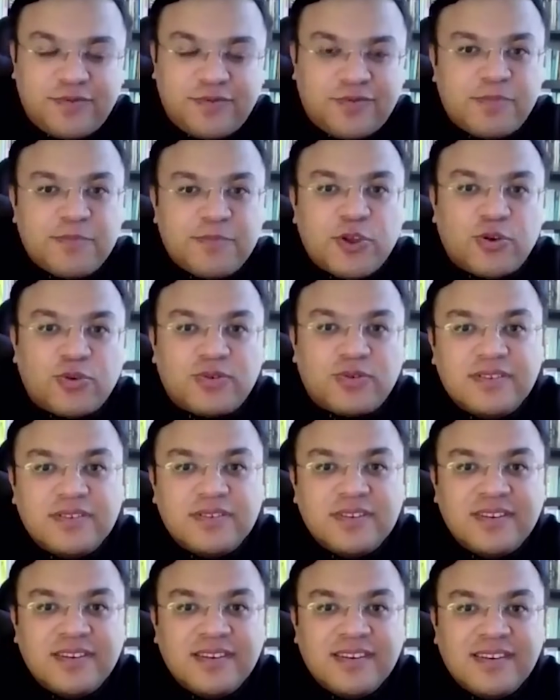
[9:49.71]
from you,
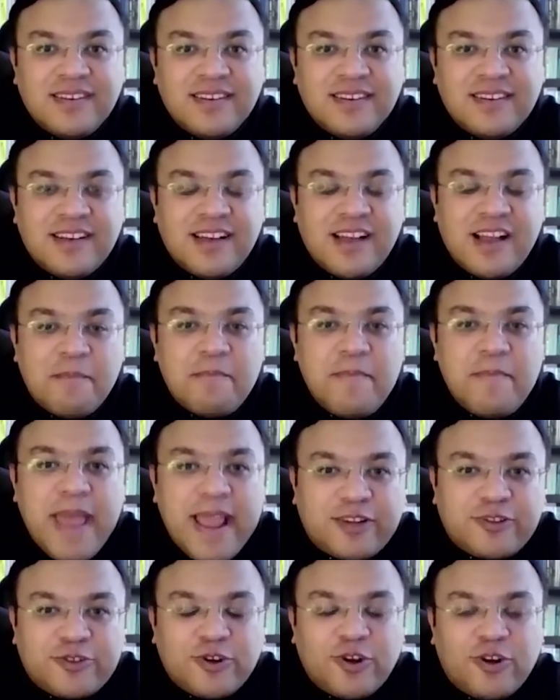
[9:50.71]

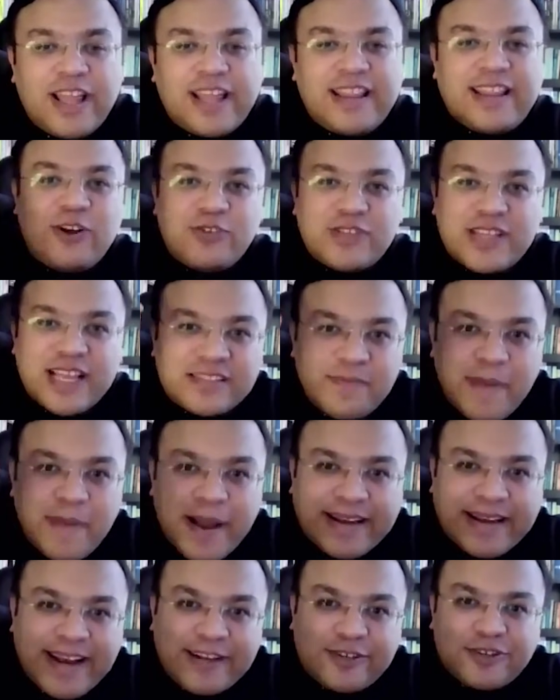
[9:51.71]
make sure that those
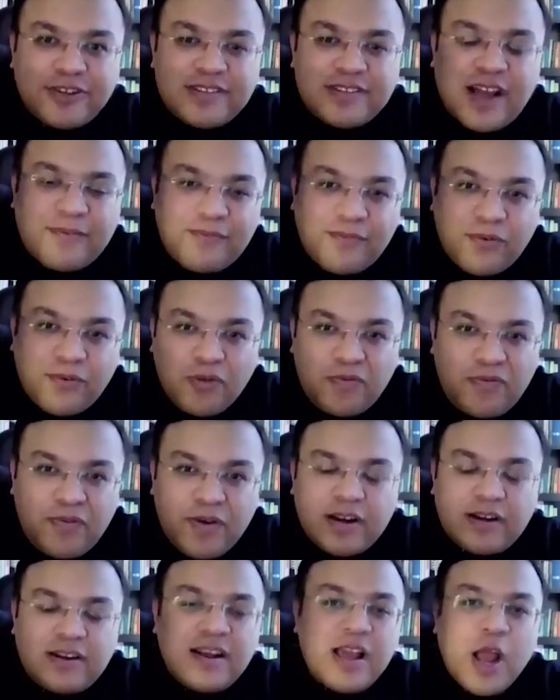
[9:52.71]
expectations are
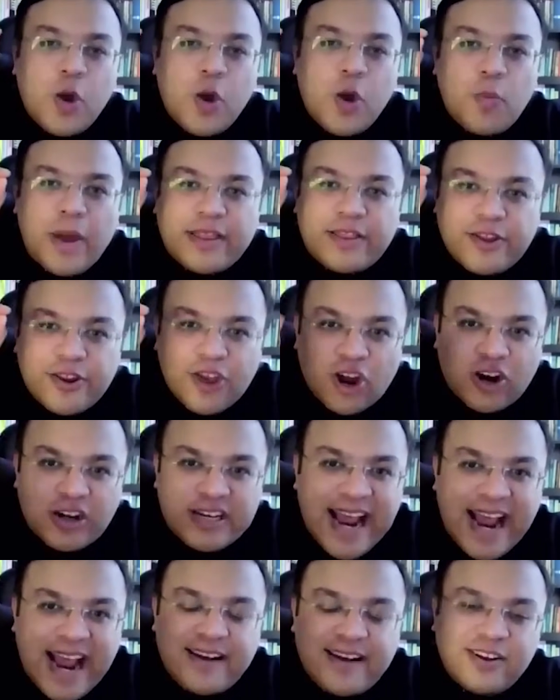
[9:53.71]
fulfilled whether you're
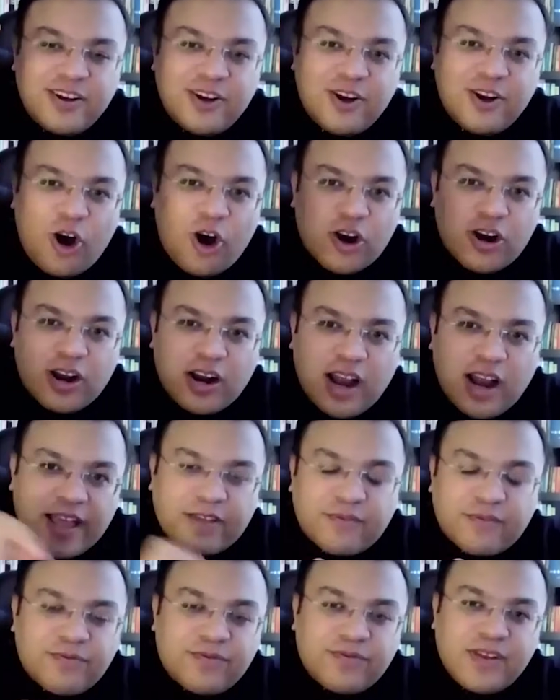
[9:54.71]
dead or alive.
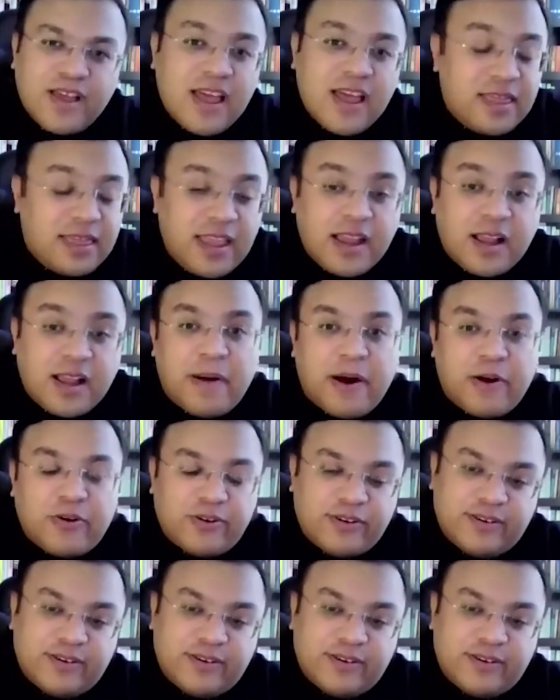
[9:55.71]
Think about